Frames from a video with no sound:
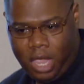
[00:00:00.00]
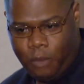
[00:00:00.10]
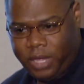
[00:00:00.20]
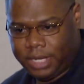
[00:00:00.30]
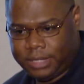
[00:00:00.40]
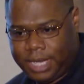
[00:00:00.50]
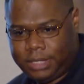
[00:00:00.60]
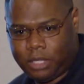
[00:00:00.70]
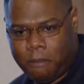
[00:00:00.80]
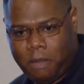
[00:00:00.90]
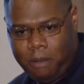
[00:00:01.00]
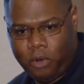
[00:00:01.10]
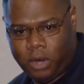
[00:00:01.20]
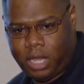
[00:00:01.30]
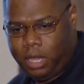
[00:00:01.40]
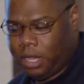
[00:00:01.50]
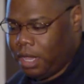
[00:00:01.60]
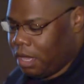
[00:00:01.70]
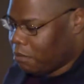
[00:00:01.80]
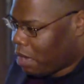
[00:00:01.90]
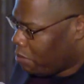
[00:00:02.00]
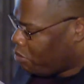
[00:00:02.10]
And we can test their memory by